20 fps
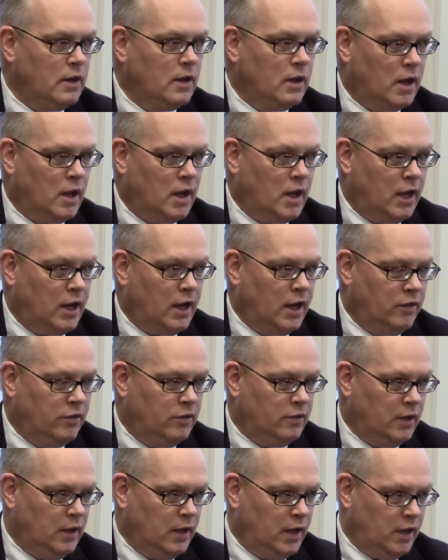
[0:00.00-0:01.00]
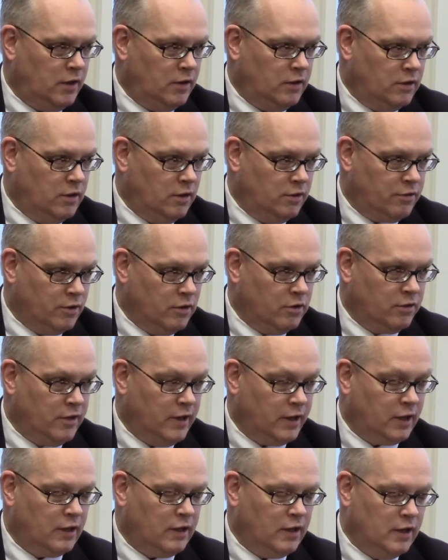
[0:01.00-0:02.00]
And the third
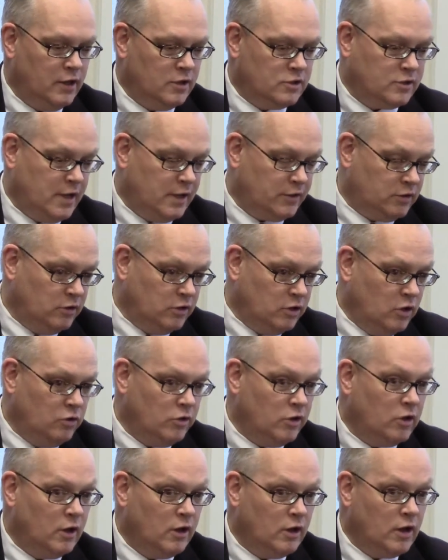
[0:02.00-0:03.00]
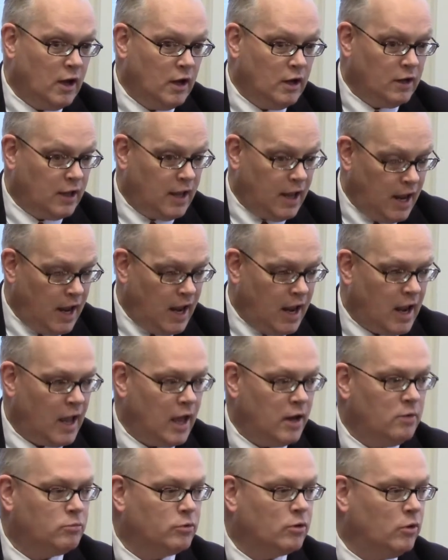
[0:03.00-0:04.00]
thing is that the union
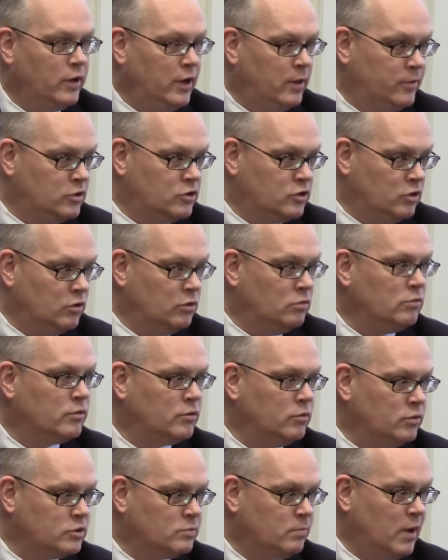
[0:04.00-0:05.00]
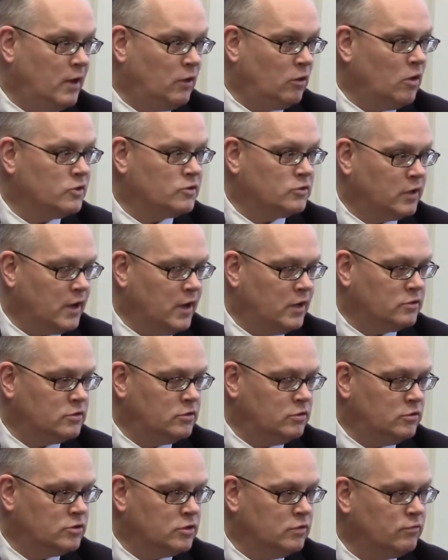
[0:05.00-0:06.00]
can prohibit you through its bylaws or
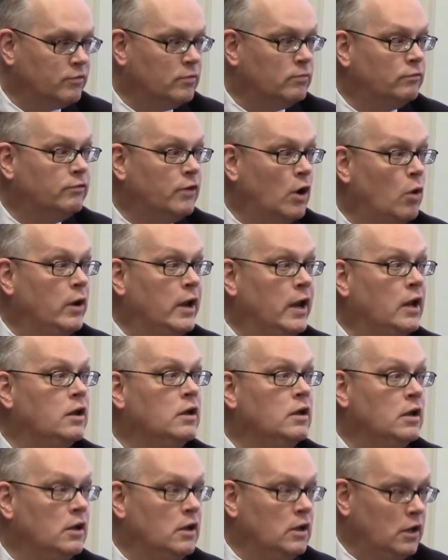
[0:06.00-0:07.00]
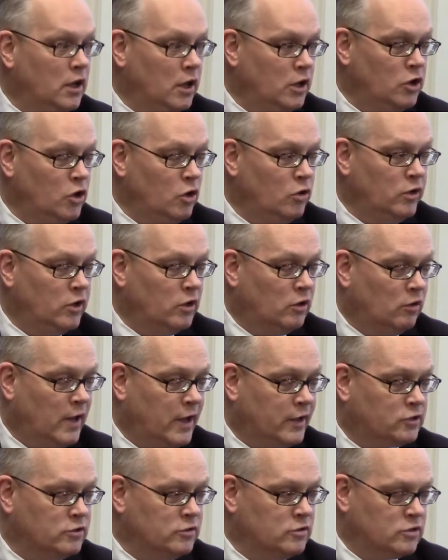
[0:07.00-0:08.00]
constitution from voting in union
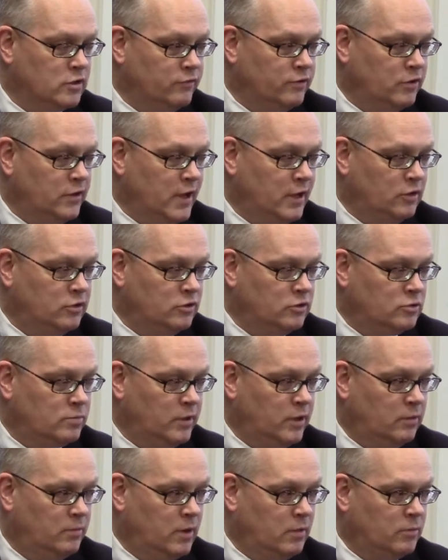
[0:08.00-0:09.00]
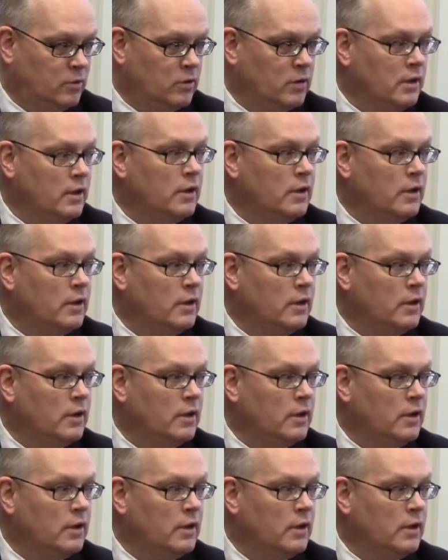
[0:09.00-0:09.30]
elections if you're not a dues-paying member.